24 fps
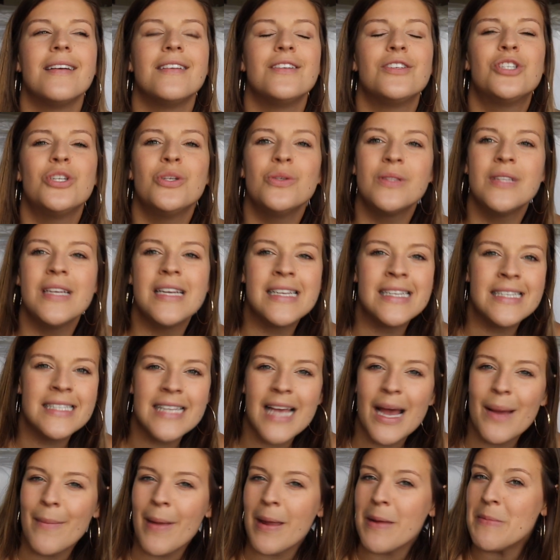do things
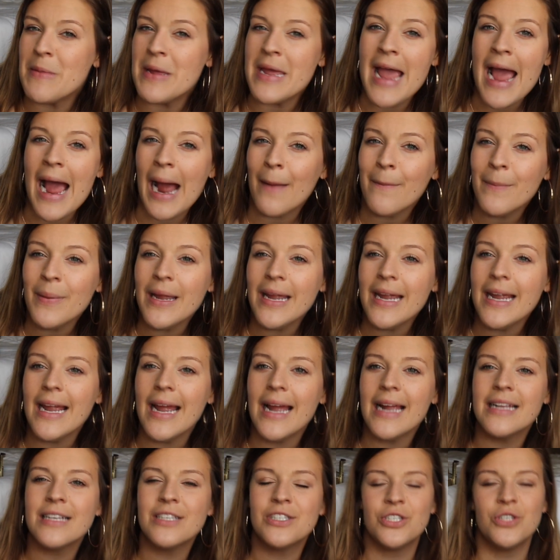that make me happy
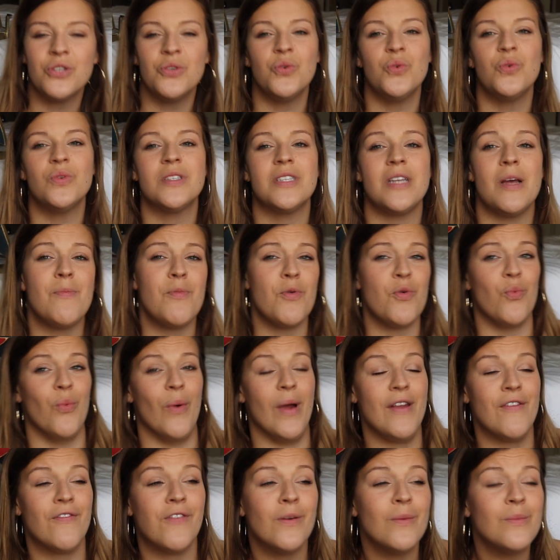and to step
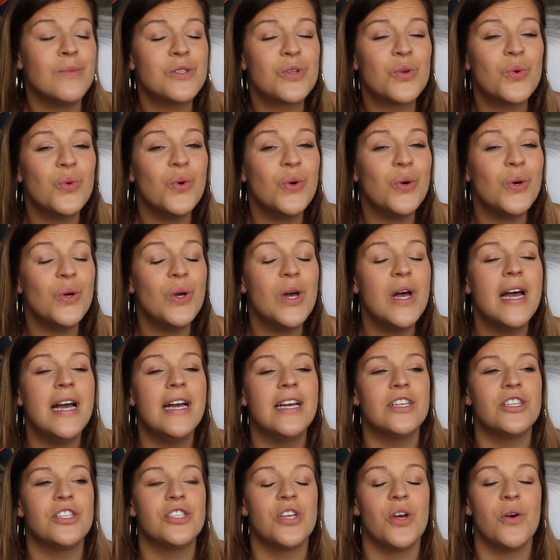away from school
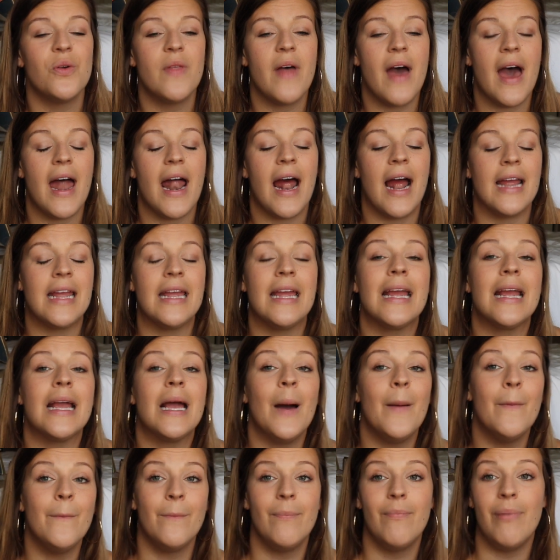so that I can
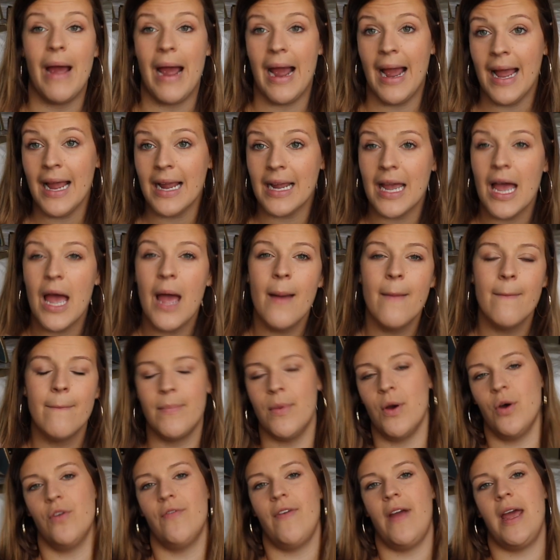come back
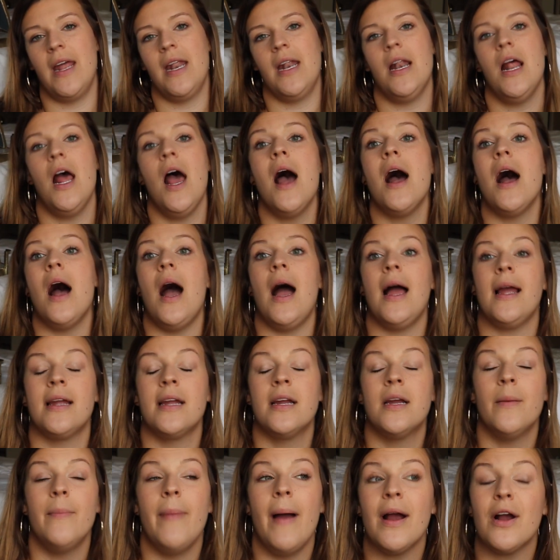motivated. I
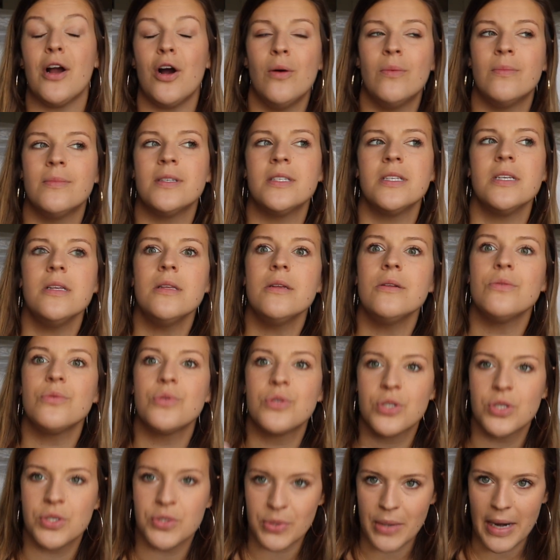can come back almost a little
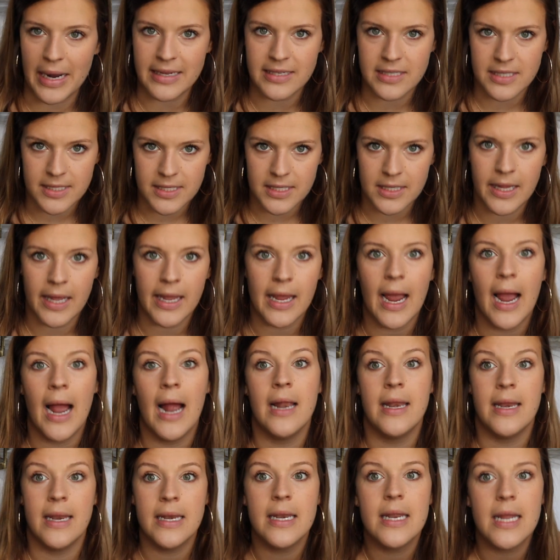stressed, like
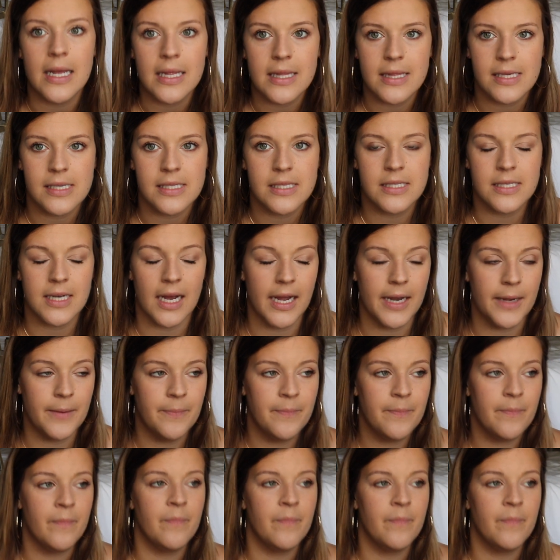I need to get this done